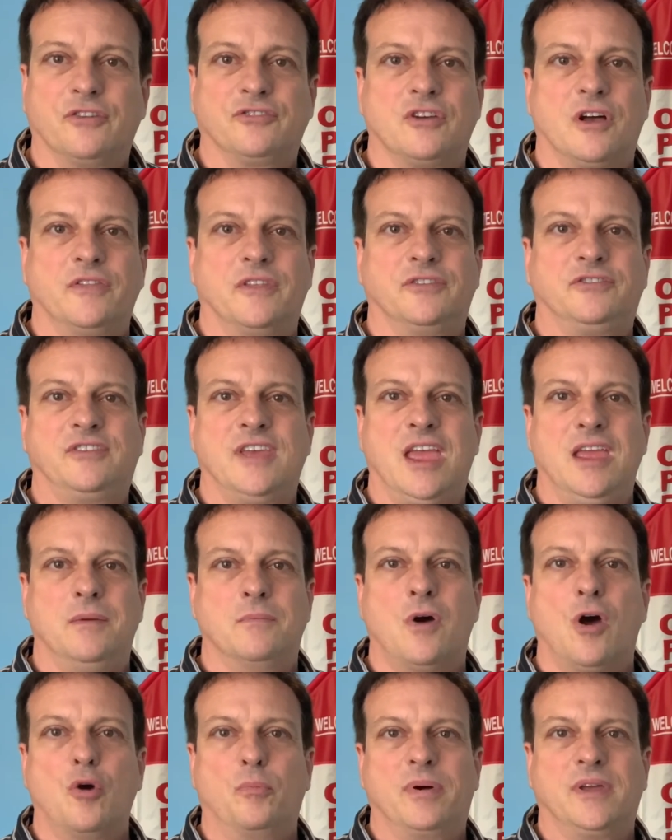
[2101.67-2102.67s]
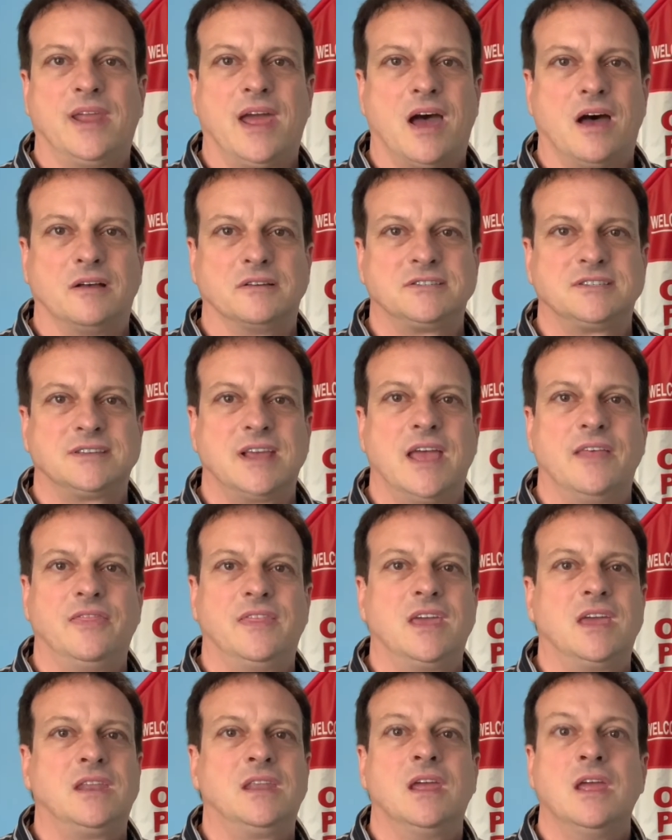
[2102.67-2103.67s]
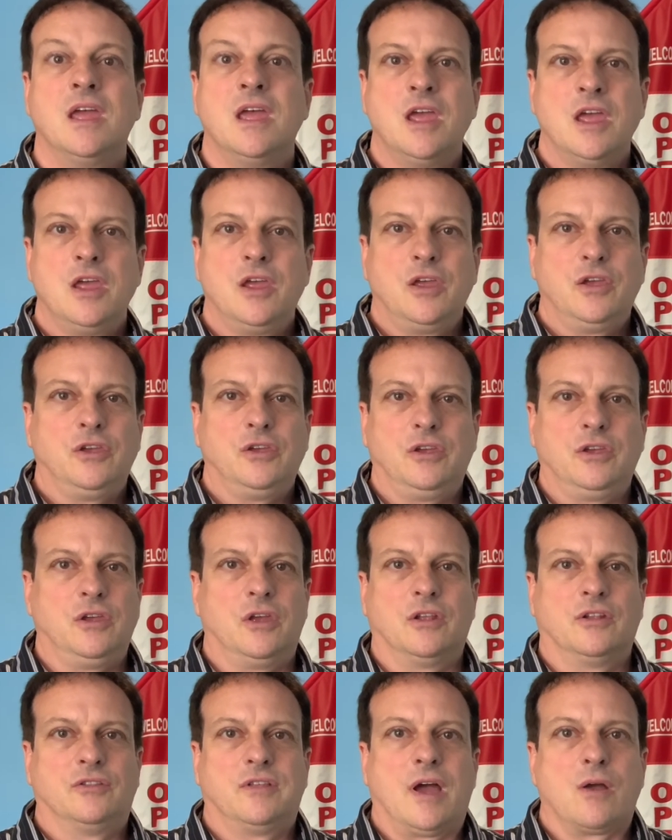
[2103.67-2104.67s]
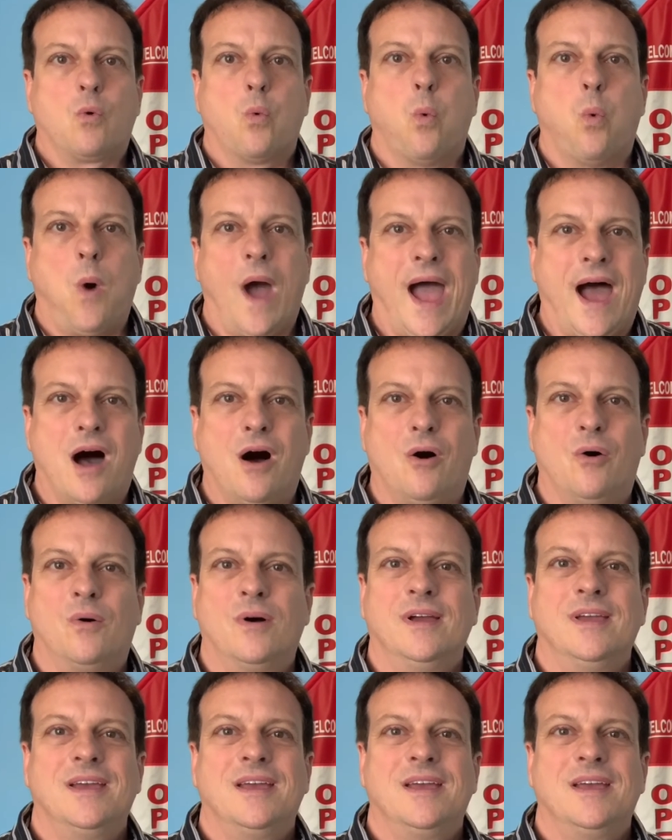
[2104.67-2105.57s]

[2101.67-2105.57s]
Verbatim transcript: on the same open house. And then, like, wow.